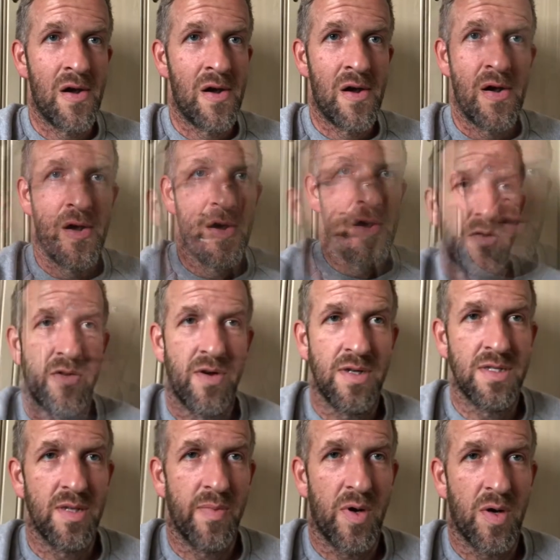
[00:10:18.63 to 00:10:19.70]
Real long throw into
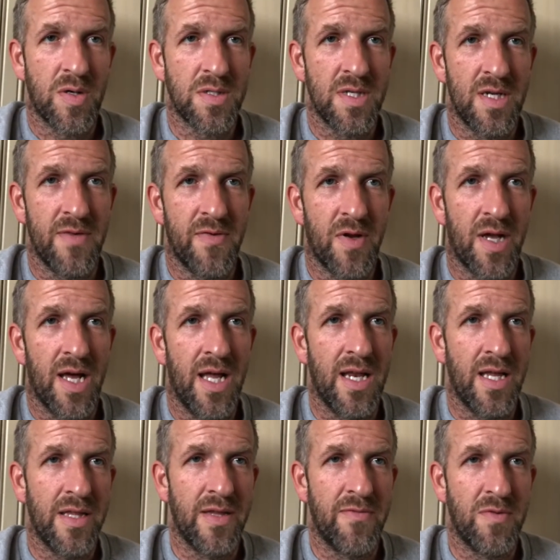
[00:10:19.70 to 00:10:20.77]
the box here for
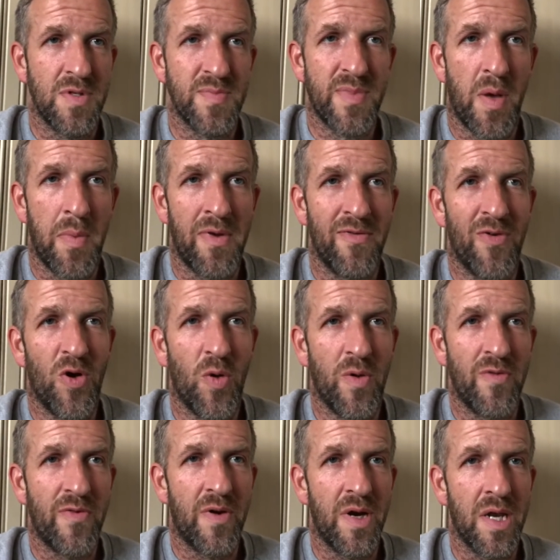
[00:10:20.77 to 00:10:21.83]
Carlisle. Everyone's bombing forward
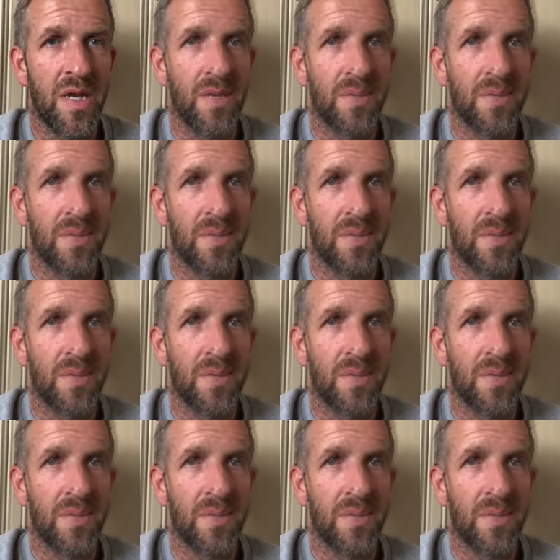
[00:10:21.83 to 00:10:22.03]
for it.